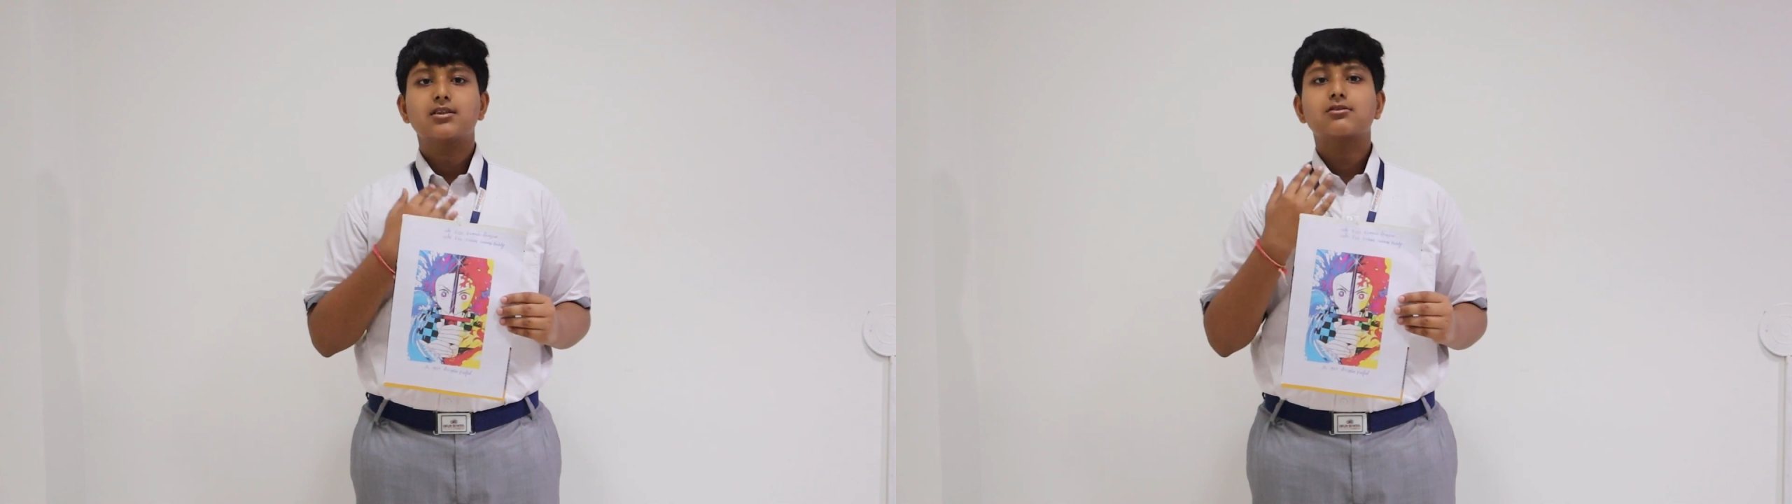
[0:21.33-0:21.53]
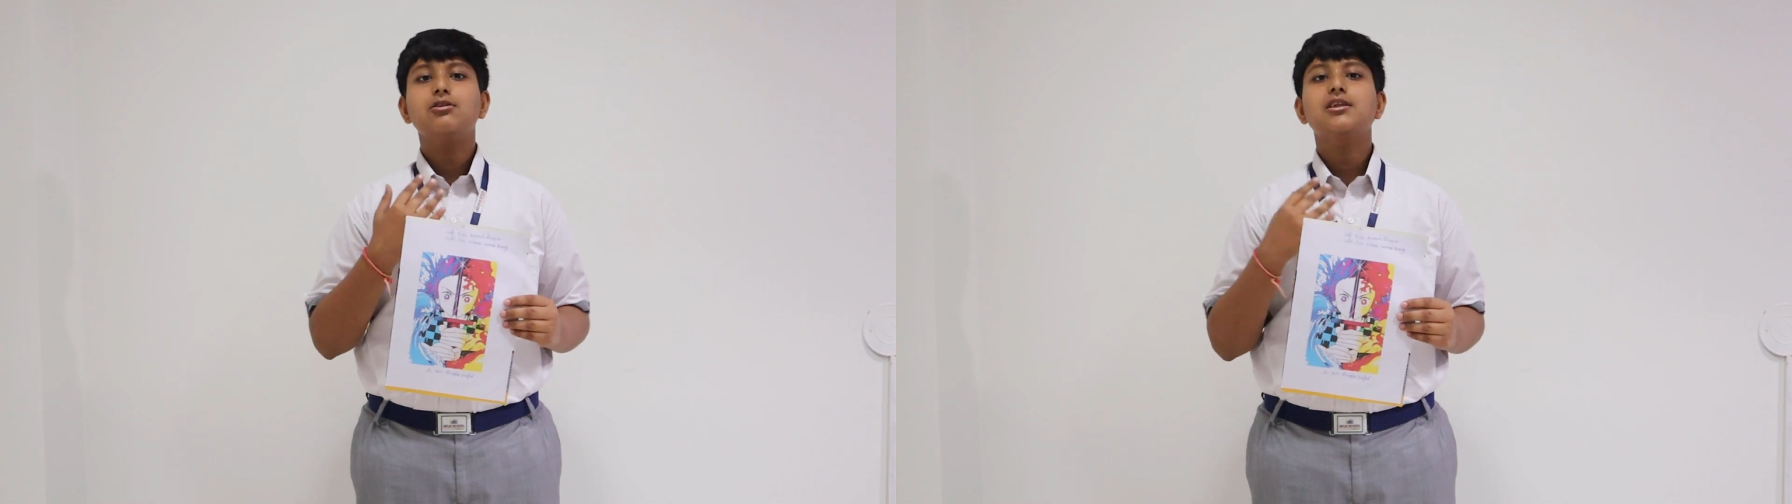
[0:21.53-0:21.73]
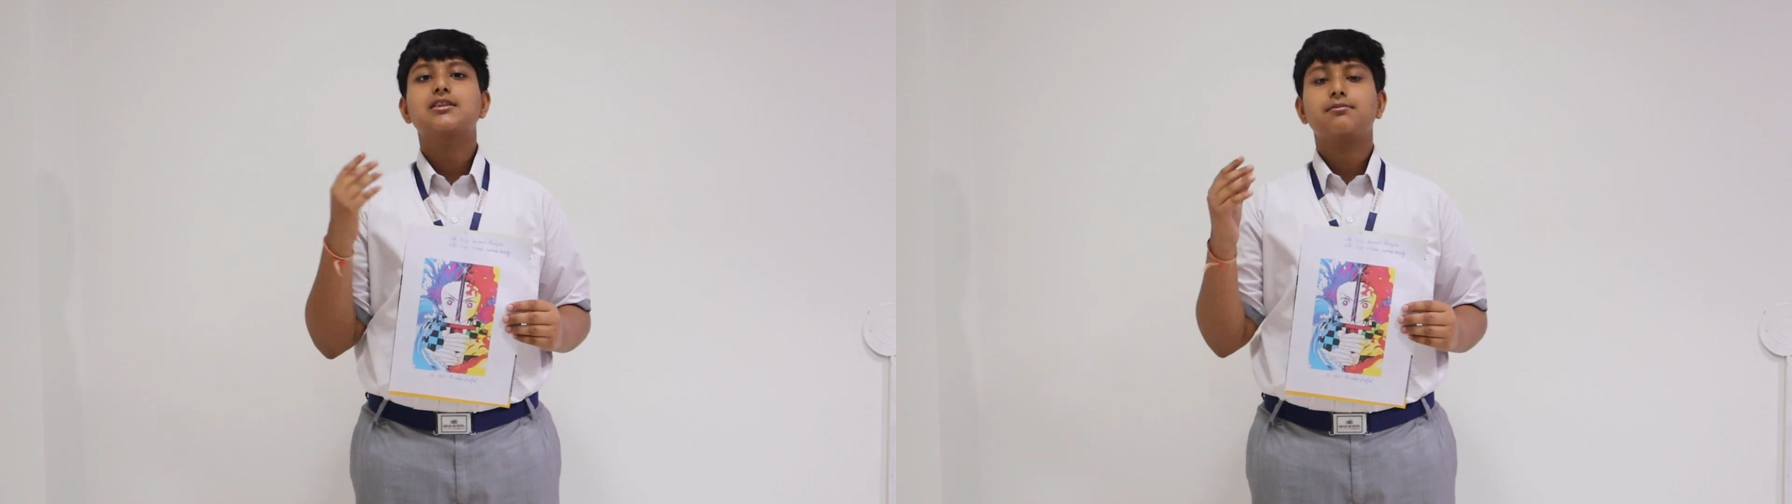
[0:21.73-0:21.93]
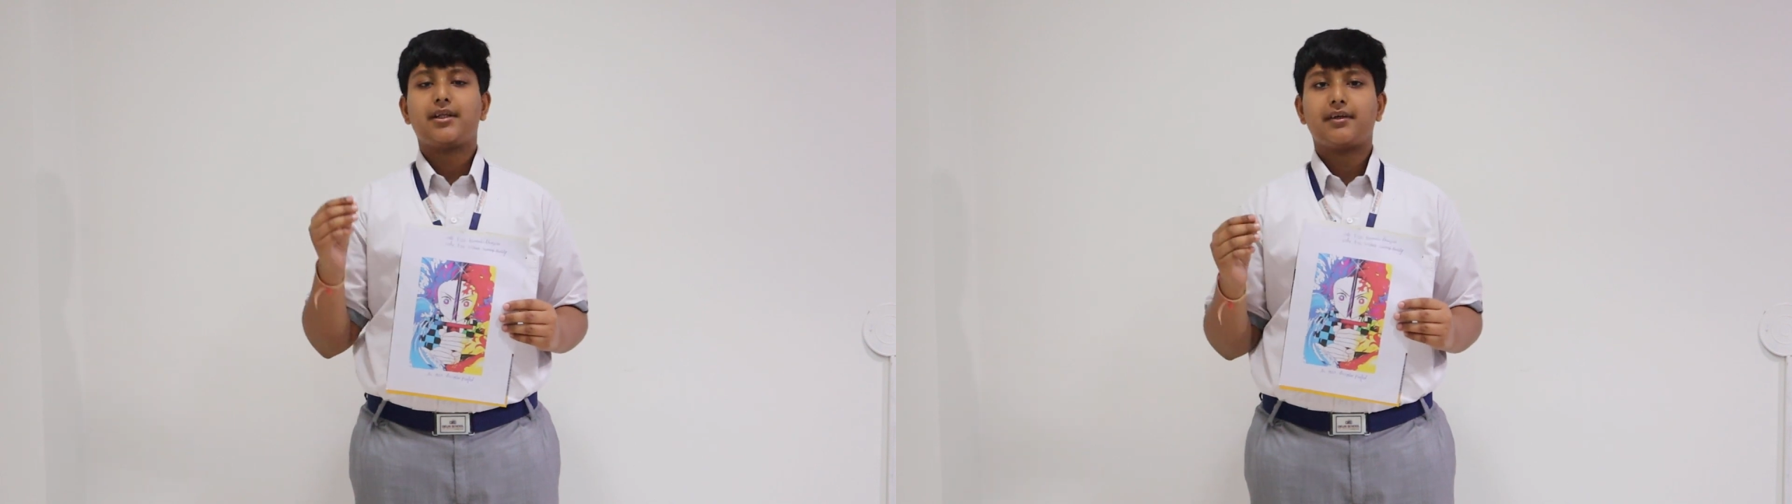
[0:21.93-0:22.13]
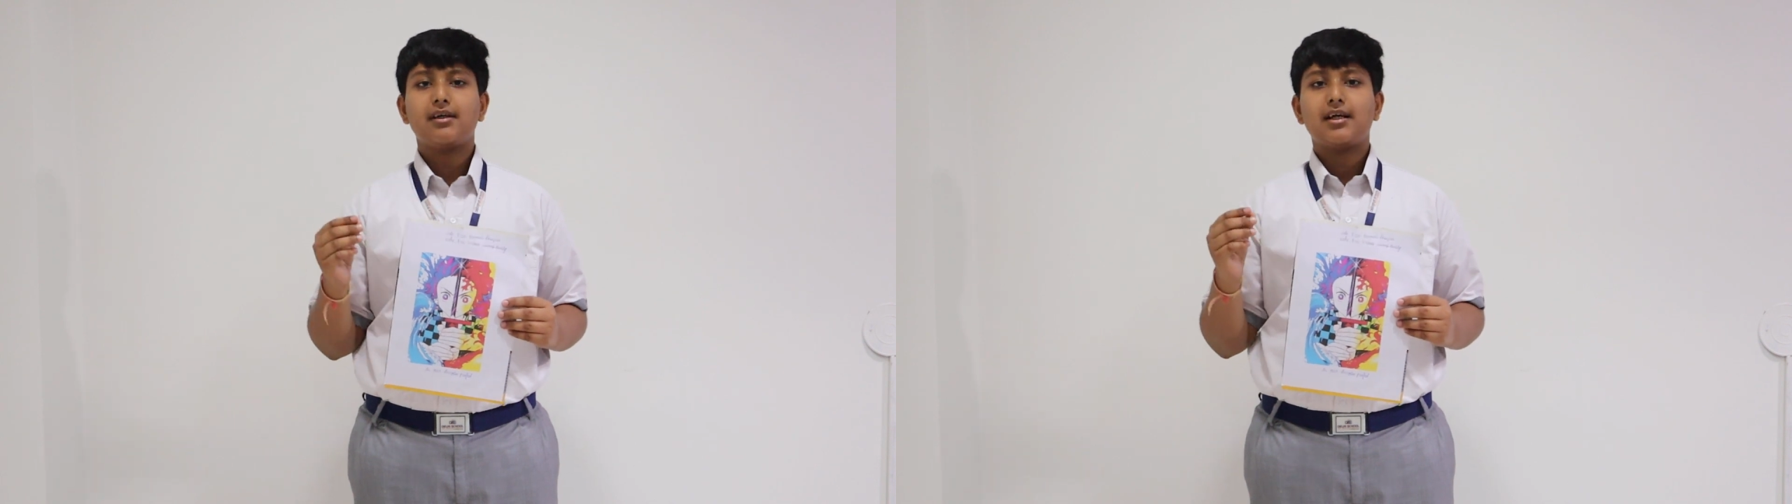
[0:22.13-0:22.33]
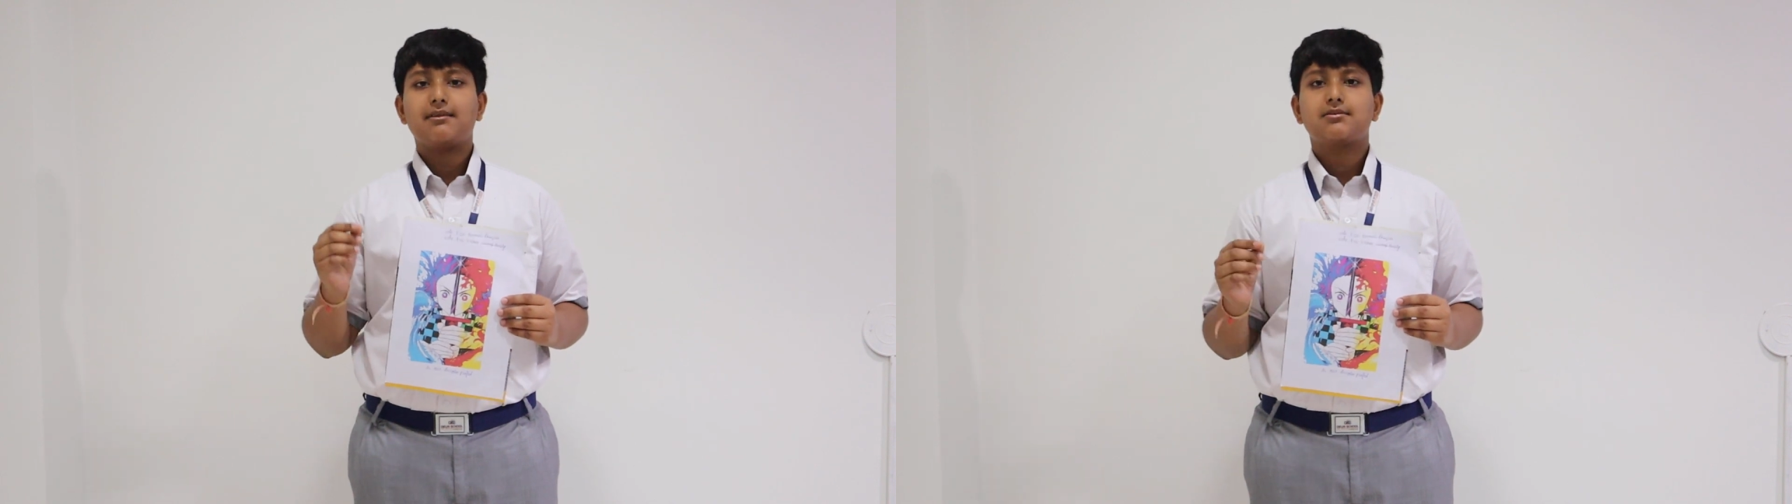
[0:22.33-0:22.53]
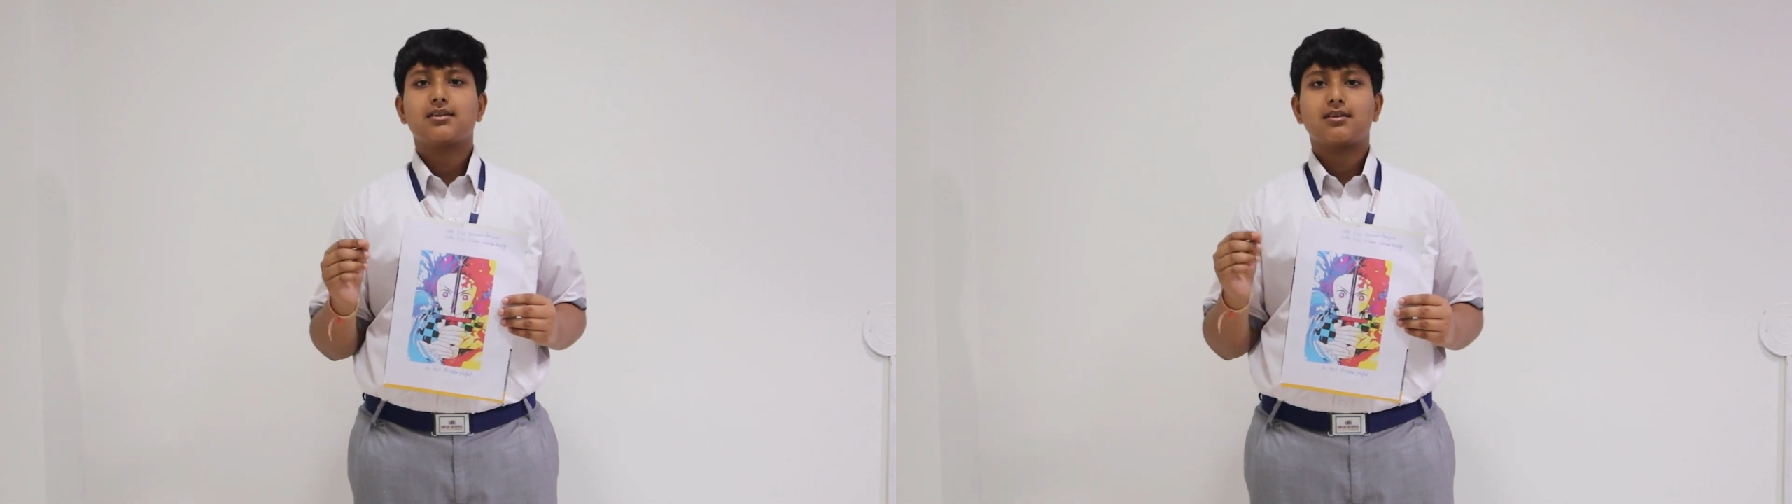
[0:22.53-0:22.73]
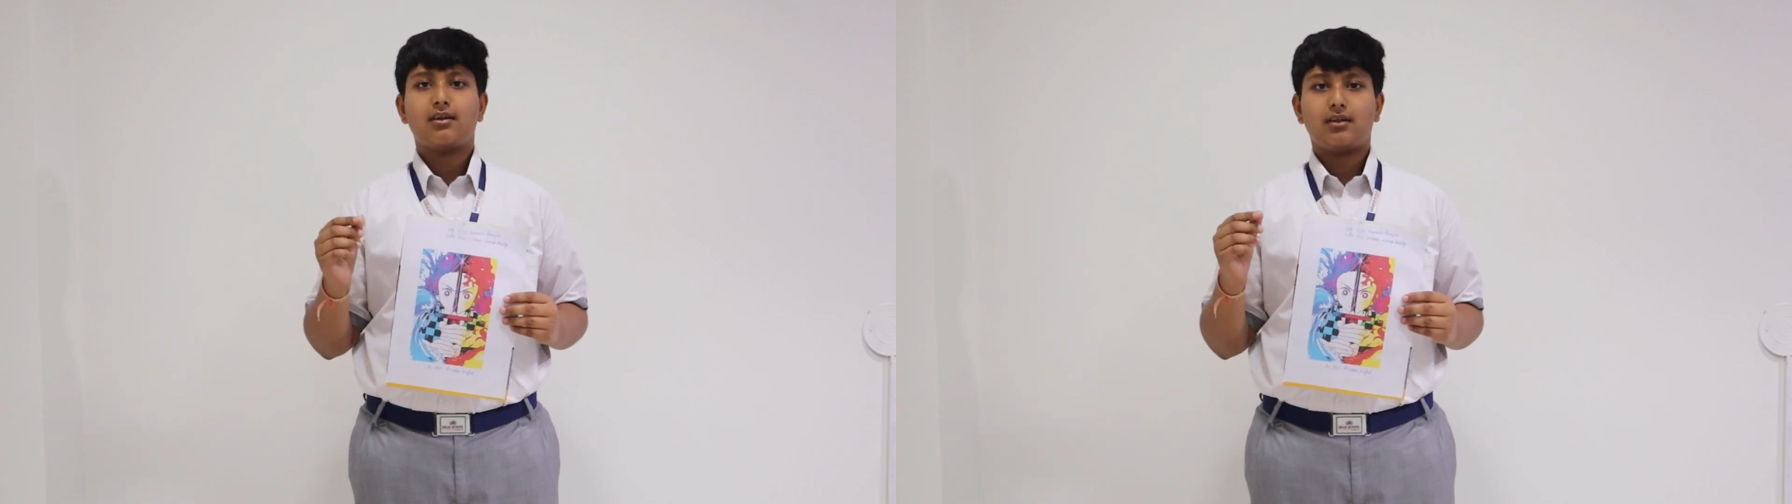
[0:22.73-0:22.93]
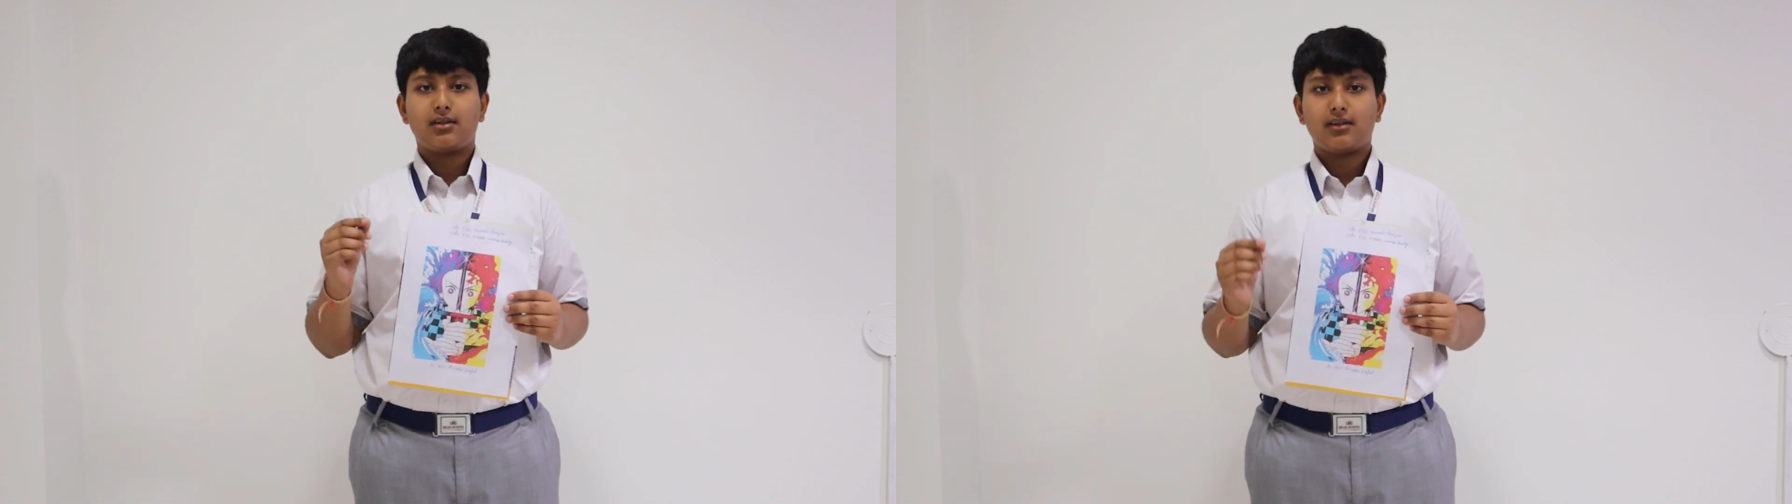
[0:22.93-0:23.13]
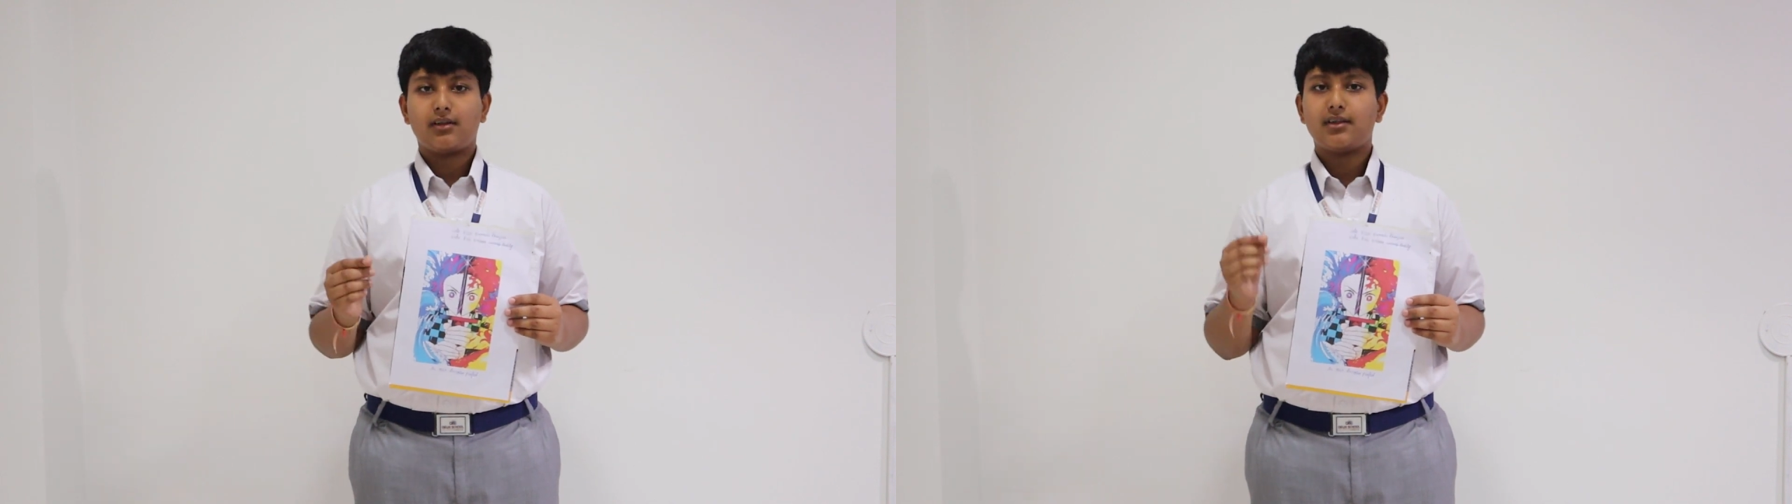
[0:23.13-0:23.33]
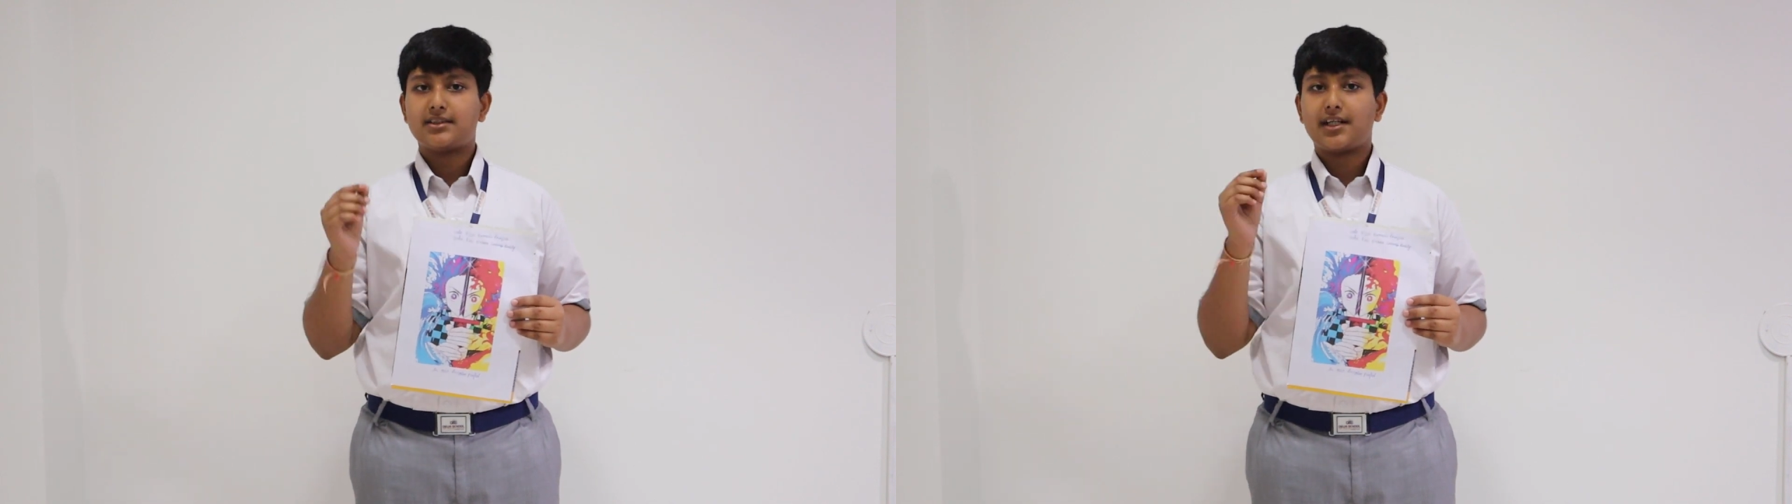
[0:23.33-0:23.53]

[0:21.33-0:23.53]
School discipline helps is